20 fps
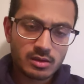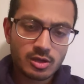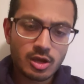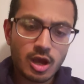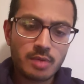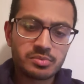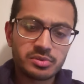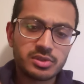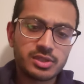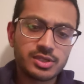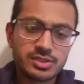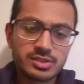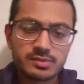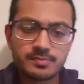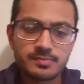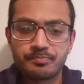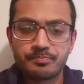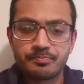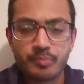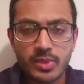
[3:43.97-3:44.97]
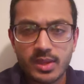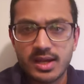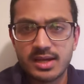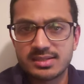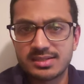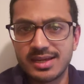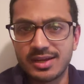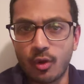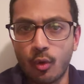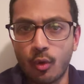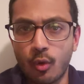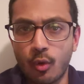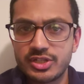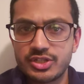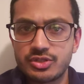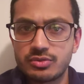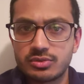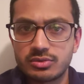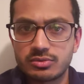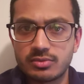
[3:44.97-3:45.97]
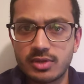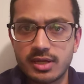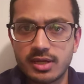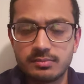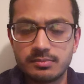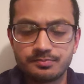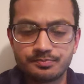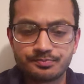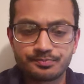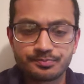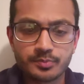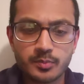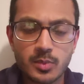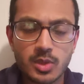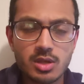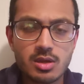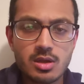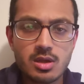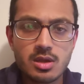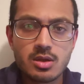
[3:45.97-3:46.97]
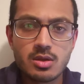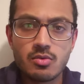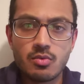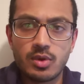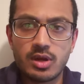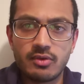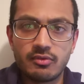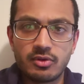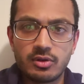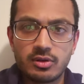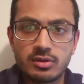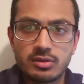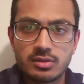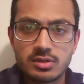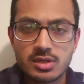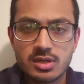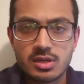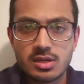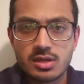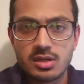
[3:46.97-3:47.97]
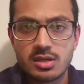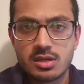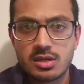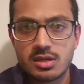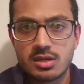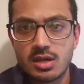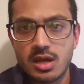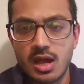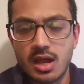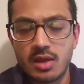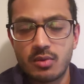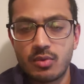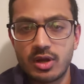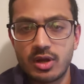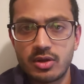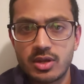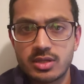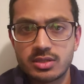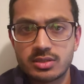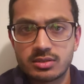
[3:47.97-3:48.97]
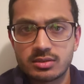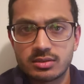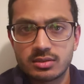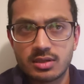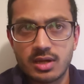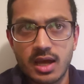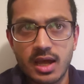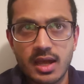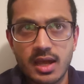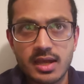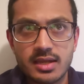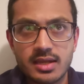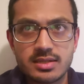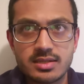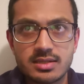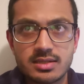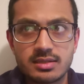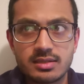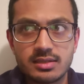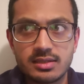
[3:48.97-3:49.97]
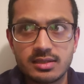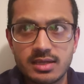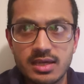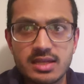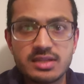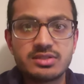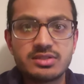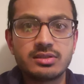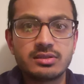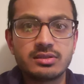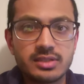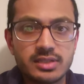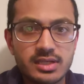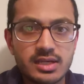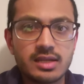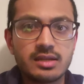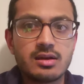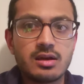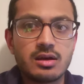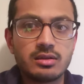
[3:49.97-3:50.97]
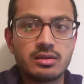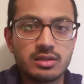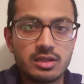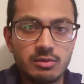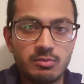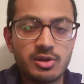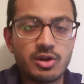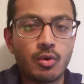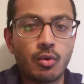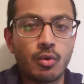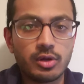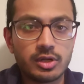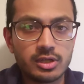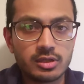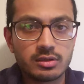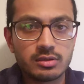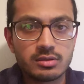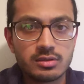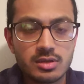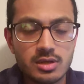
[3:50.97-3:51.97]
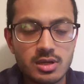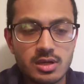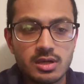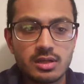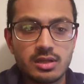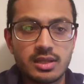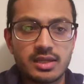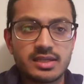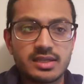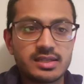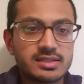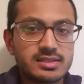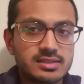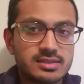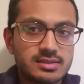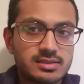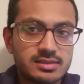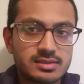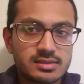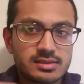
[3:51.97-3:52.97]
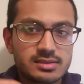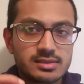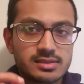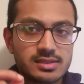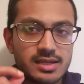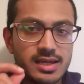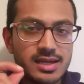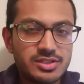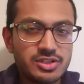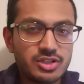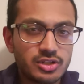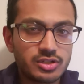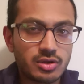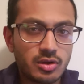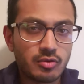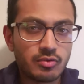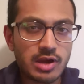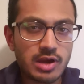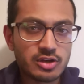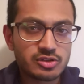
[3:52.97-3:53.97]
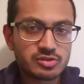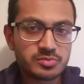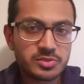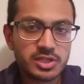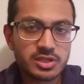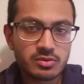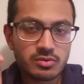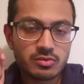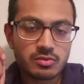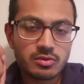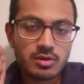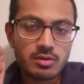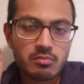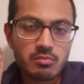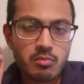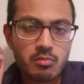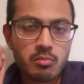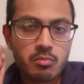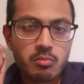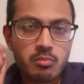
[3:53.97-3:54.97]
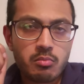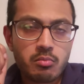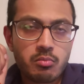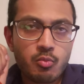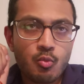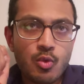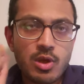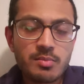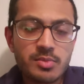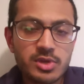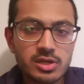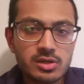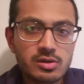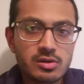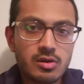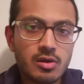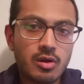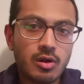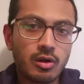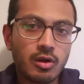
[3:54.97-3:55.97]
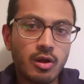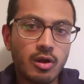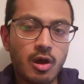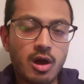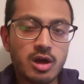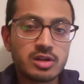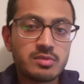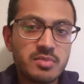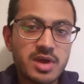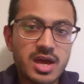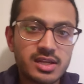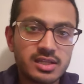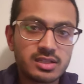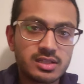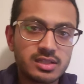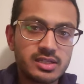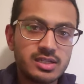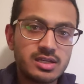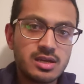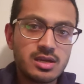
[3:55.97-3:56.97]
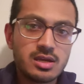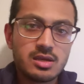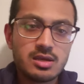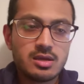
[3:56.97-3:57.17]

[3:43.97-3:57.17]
copulins, it's like horny juice, right? Whenever I wear it, I instantly get a little bit hornier. Like, it's easier to arouse me. Um, women are automatically